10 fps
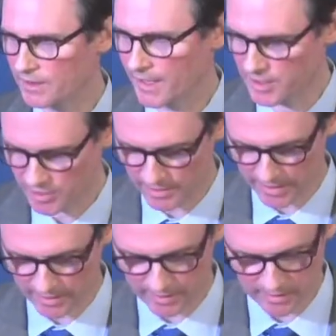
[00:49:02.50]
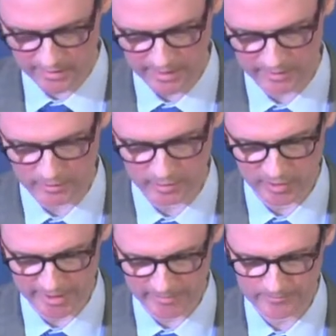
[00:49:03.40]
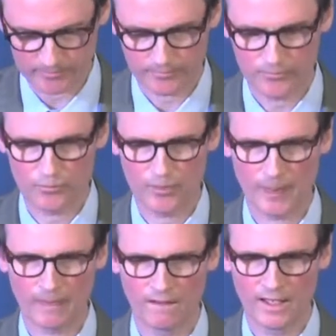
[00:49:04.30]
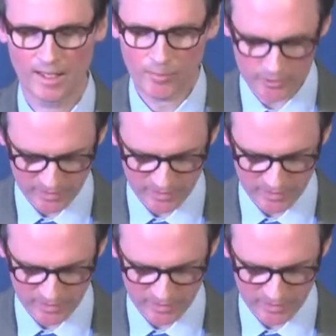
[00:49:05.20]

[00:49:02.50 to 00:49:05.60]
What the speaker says: Nigeria and globally. And most